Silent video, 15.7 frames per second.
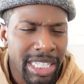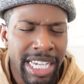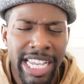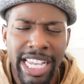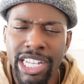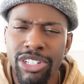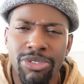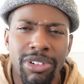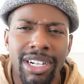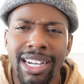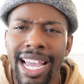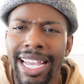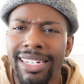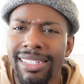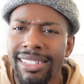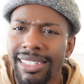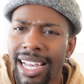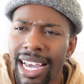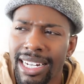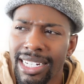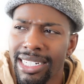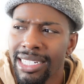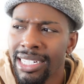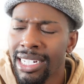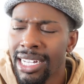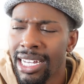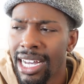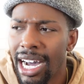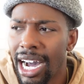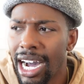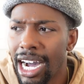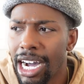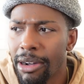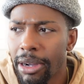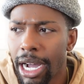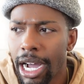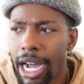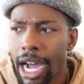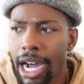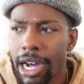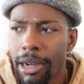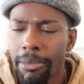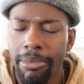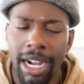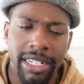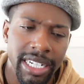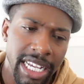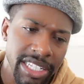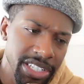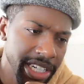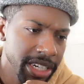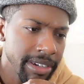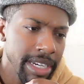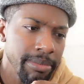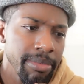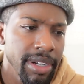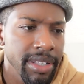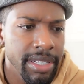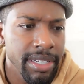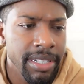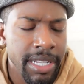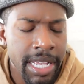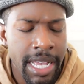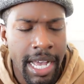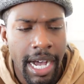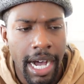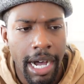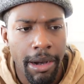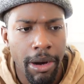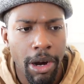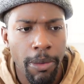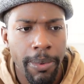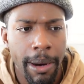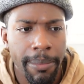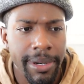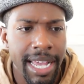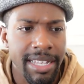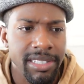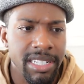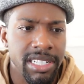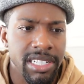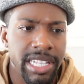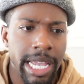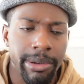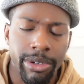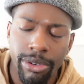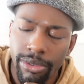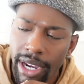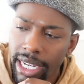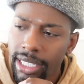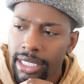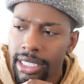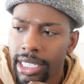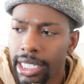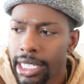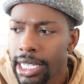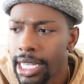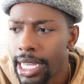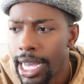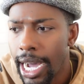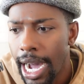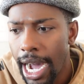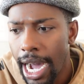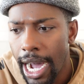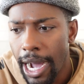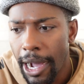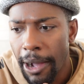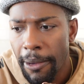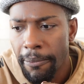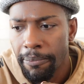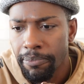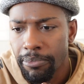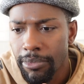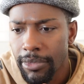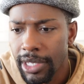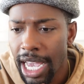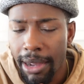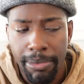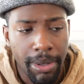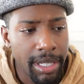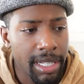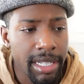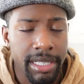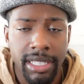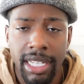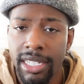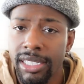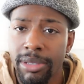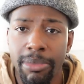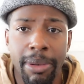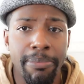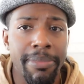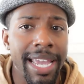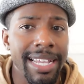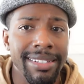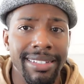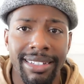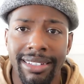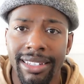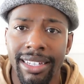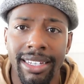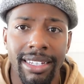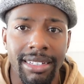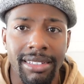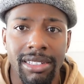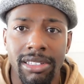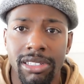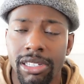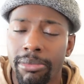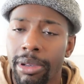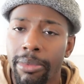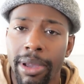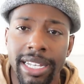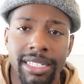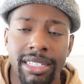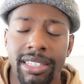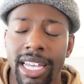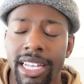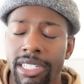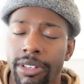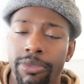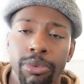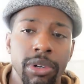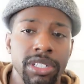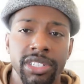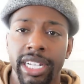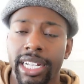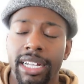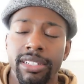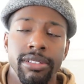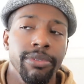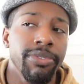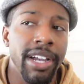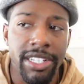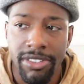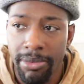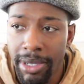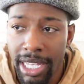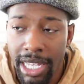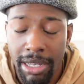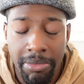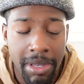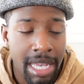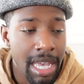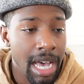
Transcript: Israel Adesanya, our Nigerian brother. Hope I pronounced his name correctly. That brother does some amazing kicks, some amazing things. If you want to check out some fights from him,